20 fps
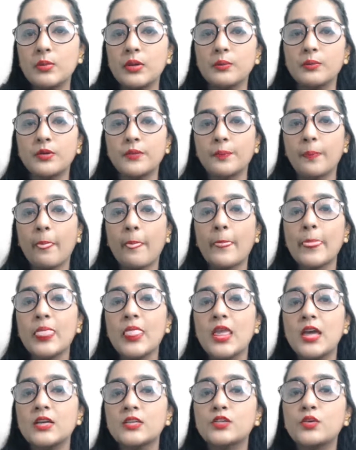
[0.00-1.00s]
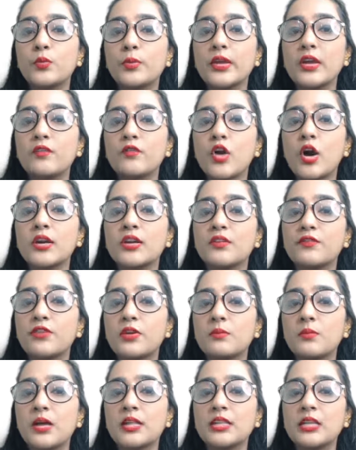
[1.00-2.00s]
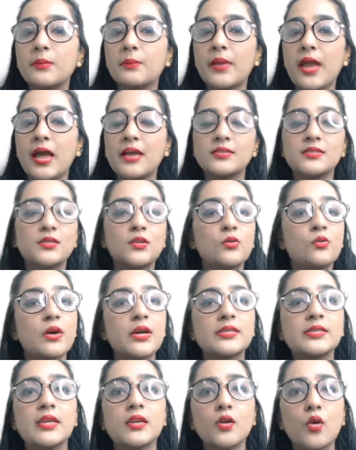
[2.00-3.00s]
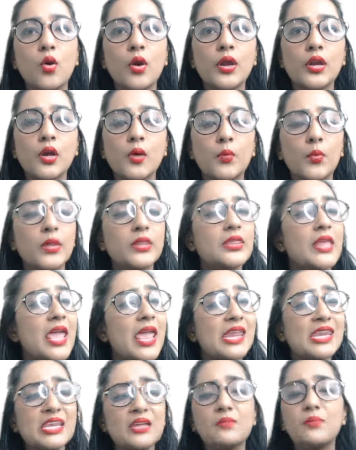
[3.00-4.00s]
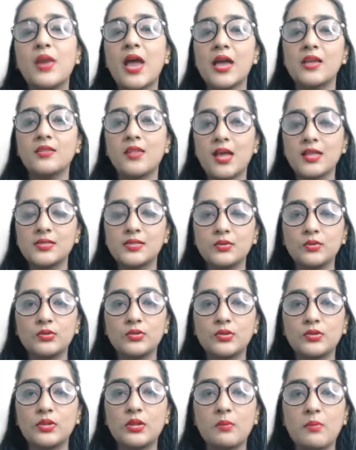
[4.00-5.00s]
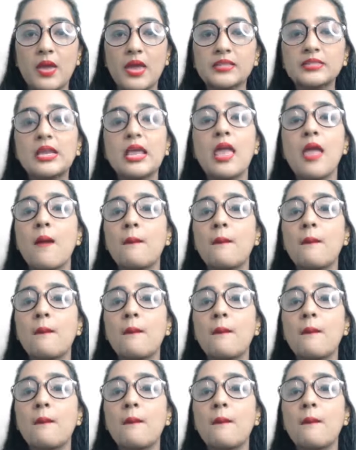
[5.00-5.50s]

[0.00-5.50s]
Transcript: people. So we have got different monthly plans. You guys can go ahead with any plan that suits you the best.